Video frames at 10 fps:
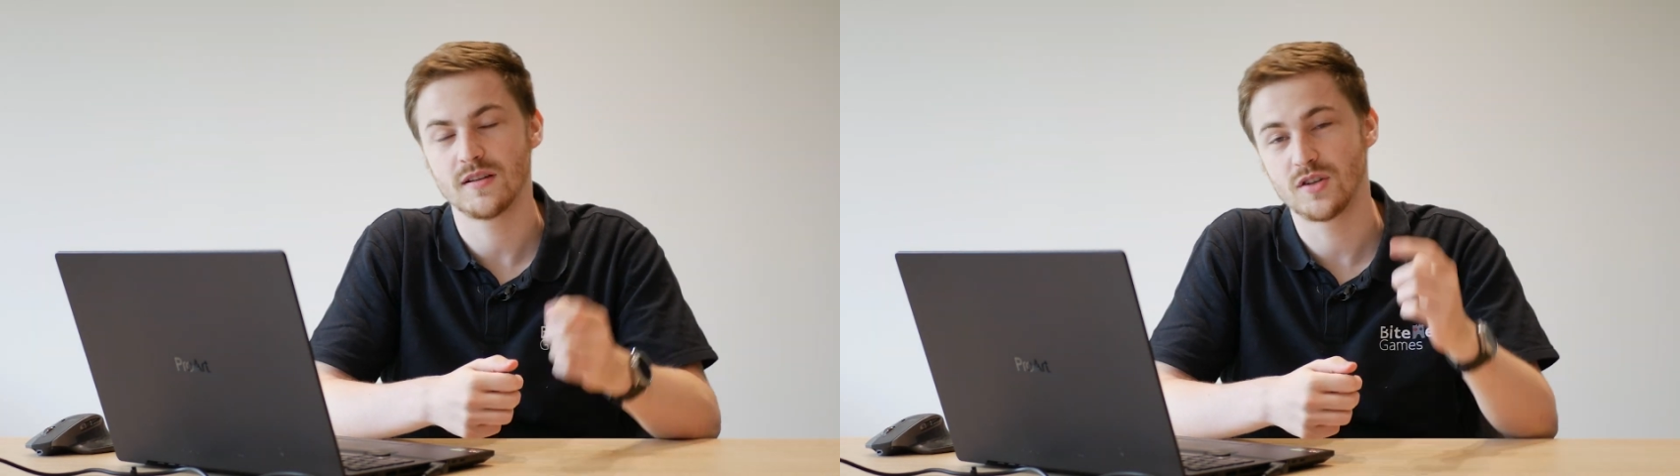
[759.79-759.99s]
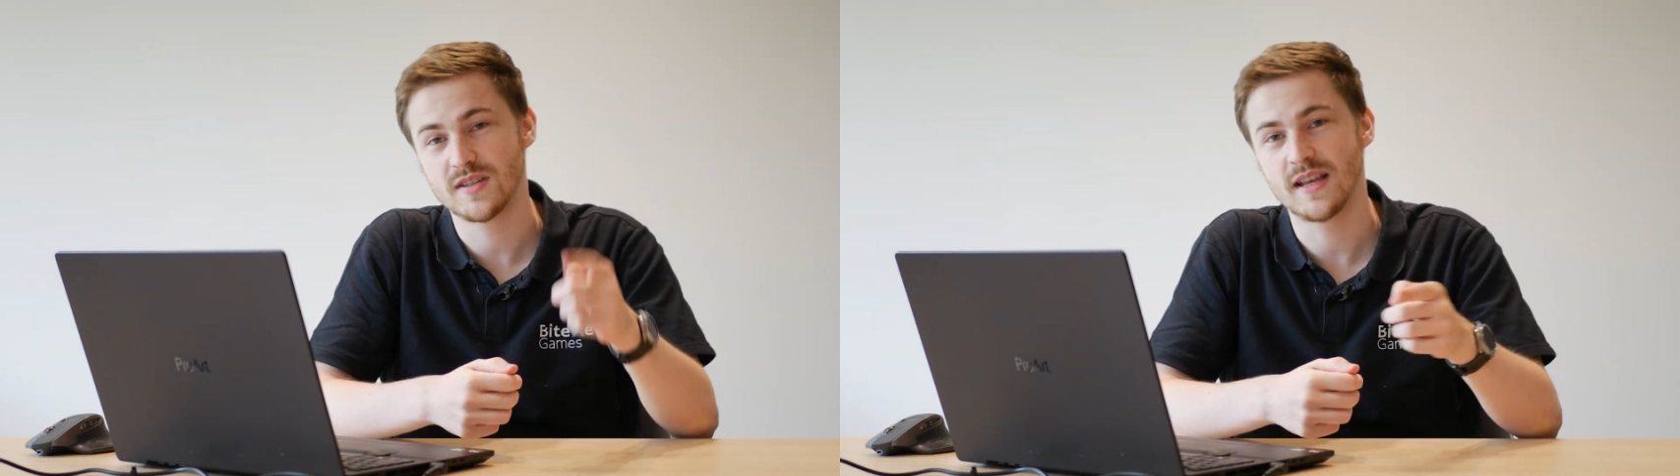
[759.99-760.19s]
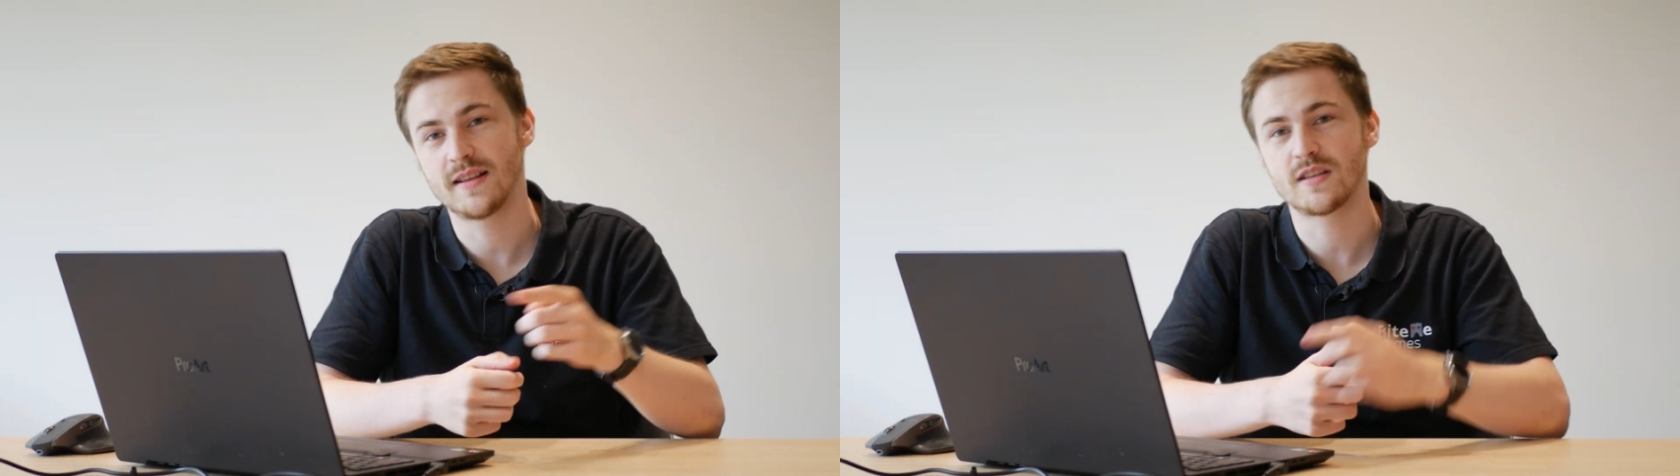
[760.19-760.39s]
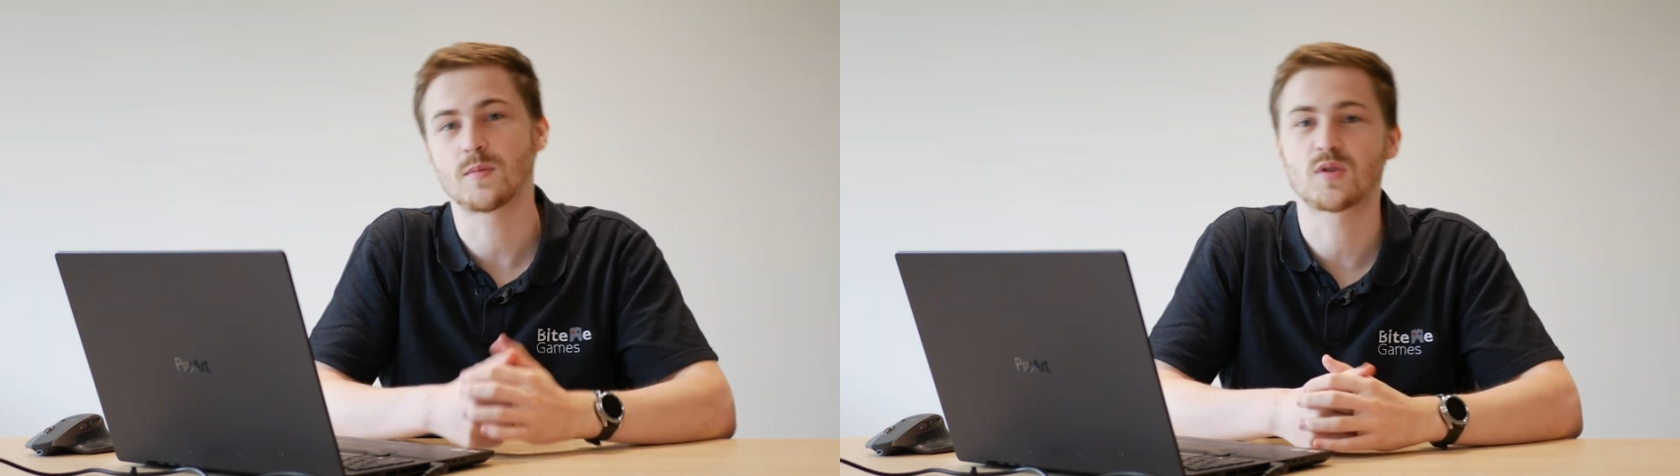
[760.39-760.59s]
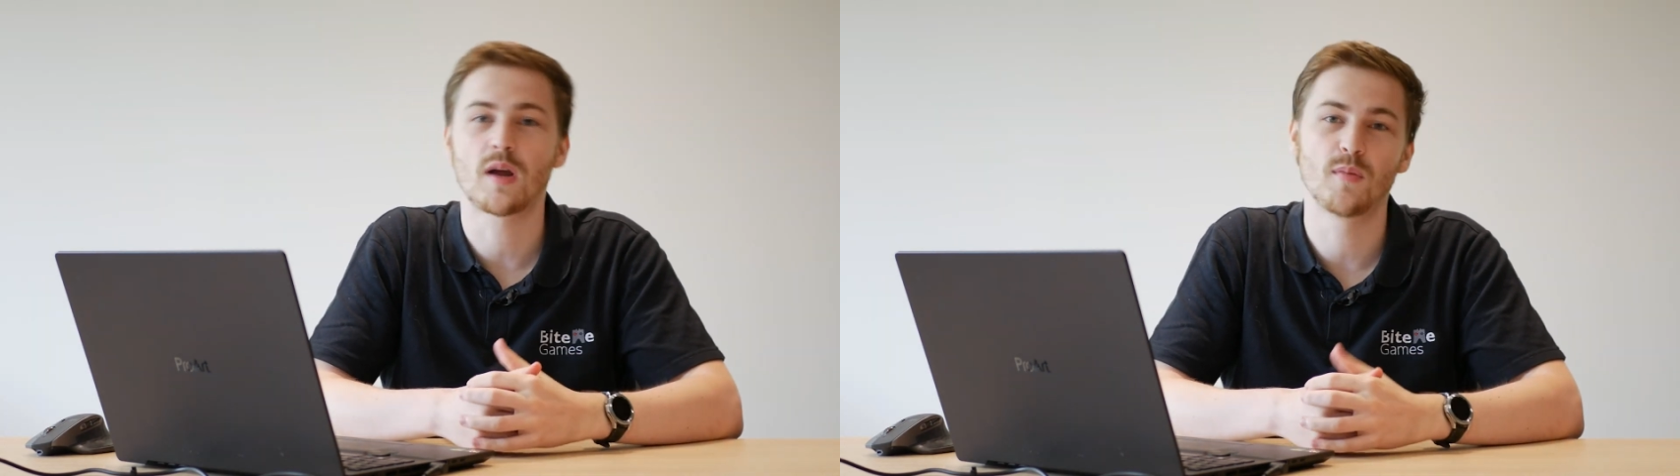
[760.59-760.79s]
just hit that
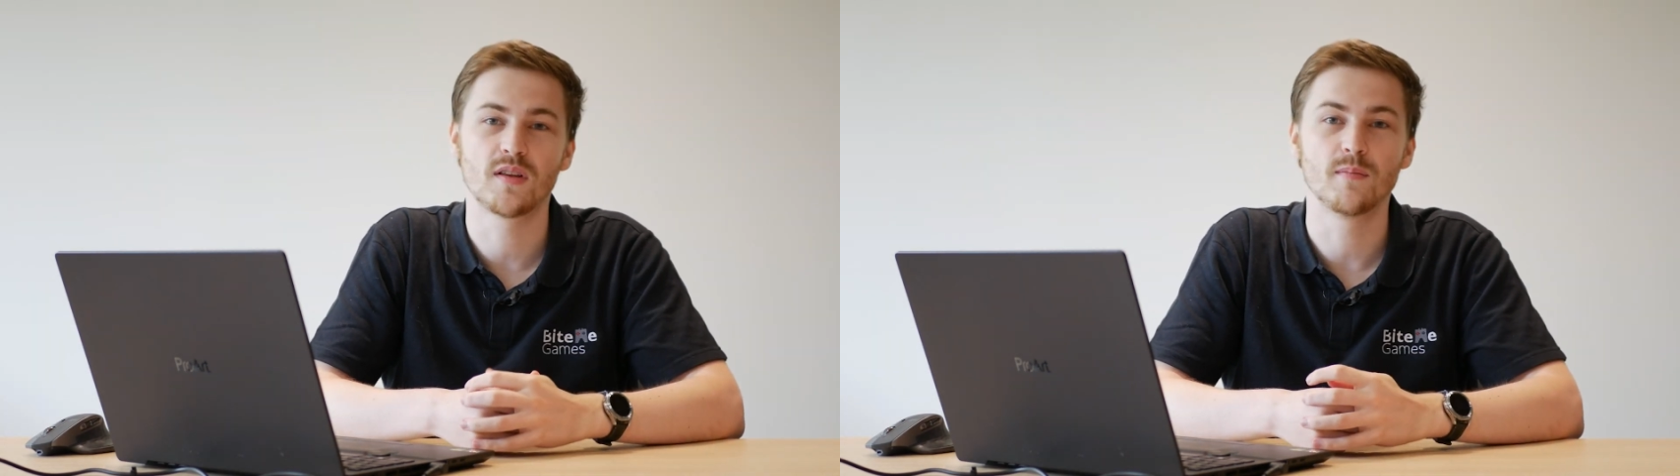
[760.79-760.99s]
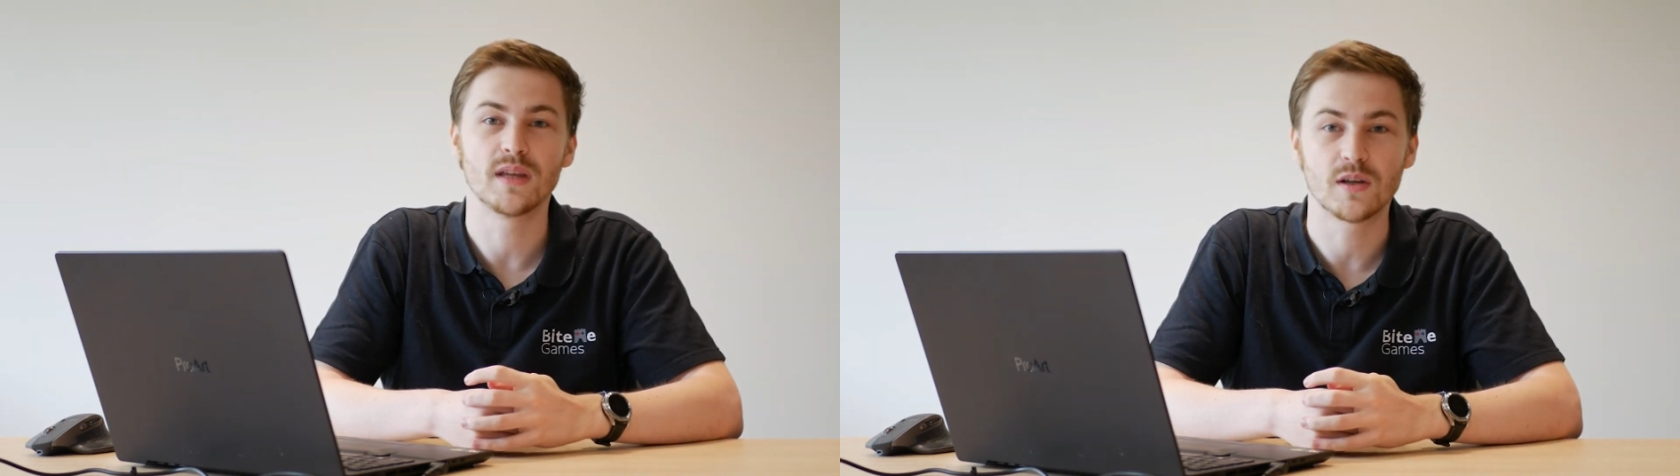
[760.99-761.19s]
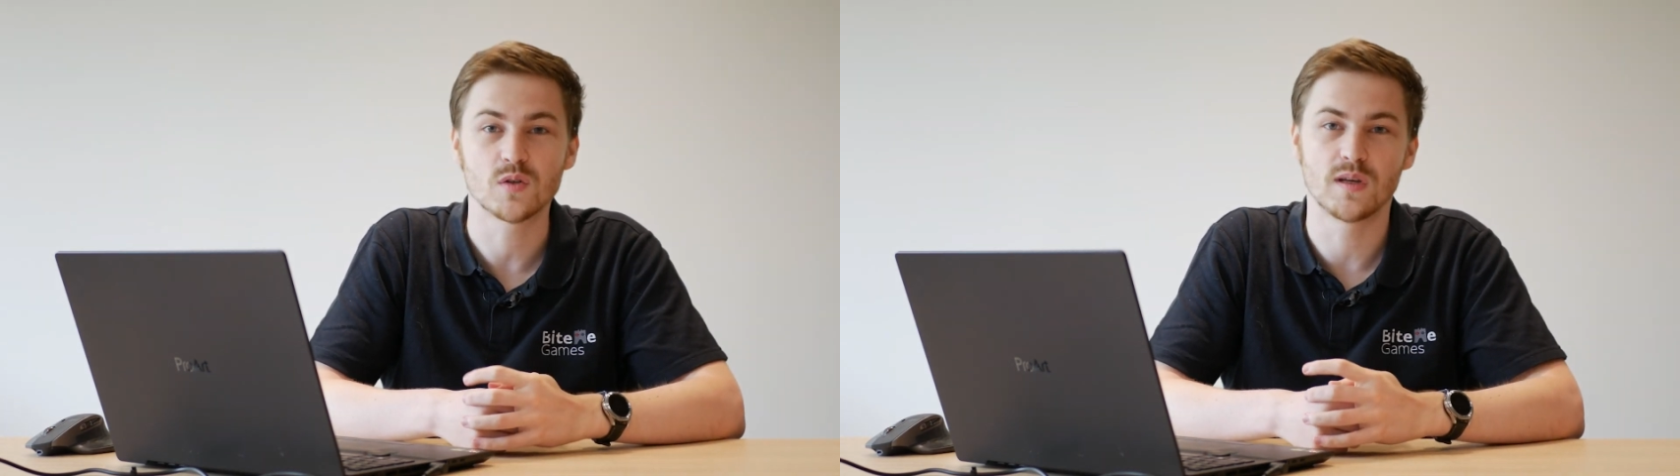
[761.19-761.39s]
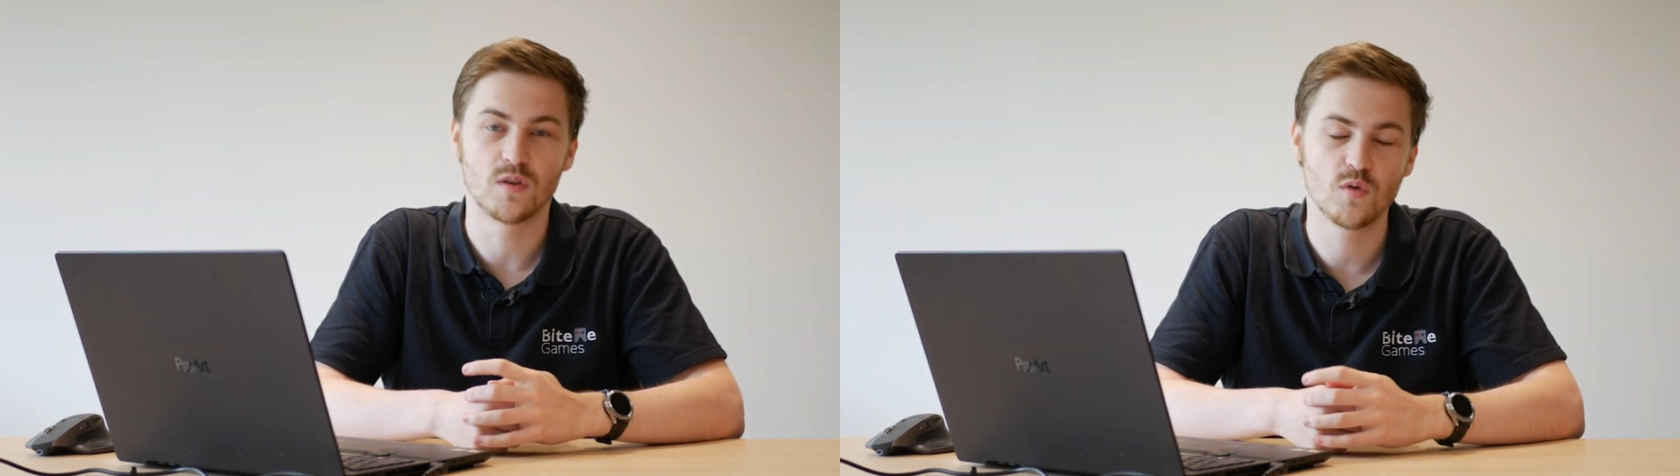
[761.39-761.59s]
subscribe button because we